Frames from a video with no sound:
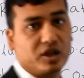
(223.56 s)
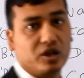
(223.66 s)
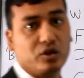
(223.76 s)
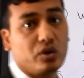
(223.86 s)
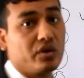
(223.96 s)

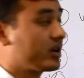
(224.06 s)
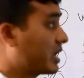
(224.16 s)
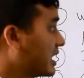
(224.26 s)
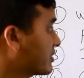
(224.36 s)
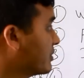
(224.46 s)
You know the
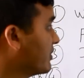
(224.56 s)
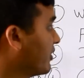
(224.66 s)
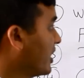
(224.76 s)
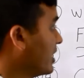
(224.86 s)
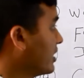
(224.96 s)
class B
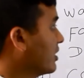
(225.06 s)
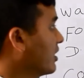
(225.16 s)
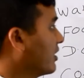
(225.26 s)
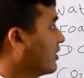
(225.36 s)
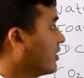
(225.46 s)
fire,
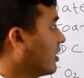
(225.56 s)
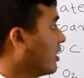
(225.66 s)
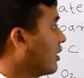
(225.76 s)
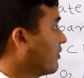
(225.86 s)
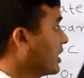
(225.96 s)

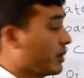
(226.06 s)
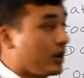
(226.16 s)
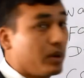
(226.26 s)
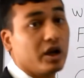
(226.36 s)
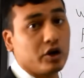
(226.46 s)

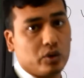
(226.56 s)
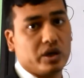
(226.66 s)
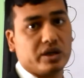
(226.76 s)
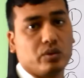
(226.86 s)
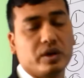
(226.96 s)
flammable
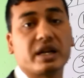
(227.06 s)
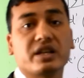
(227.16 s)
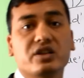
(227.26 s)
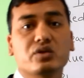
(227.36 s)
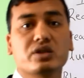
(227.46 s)
liquid. We
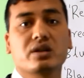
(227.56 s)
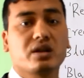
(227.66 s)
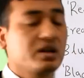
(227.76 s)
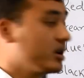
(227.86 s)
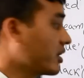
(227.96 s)
can use
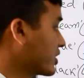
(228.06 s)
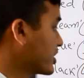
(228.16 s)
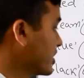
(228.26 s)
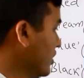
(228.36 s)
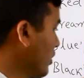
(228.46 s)
the
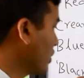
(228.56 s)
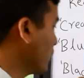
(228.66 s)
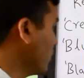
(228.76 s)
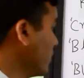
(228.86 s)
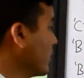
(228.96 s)

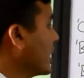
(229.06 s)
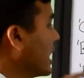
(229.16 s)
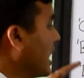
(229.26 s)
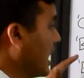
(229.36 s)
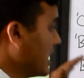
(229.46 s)
CO2
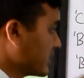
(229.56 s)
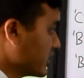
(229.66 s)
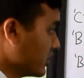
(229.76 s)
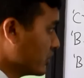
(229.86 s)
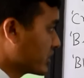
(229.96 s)

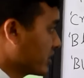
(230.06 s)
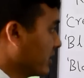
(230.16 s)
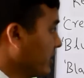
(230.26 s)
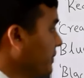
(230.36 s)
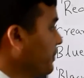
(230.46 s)

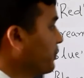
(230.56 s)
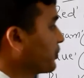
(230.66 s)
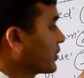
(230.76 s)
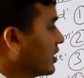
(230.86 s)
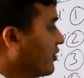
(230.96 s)
extinguisher
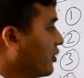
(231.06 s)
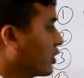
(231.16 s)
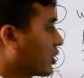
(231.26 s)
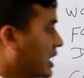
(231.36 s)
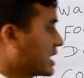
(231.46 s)

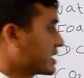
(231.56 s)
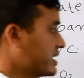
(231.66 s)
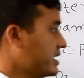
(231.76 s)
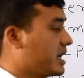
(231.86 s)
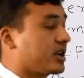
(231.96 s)
for class
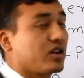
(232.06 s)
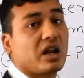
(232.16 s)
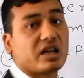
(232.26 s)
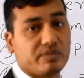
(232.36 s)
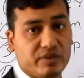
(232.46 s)
E and
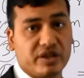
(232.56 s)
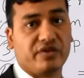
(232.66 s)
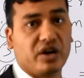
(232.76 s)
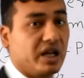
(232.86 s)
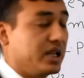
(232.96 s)
class B
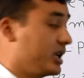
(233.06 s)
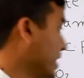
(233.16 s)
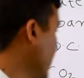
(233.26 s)
fire,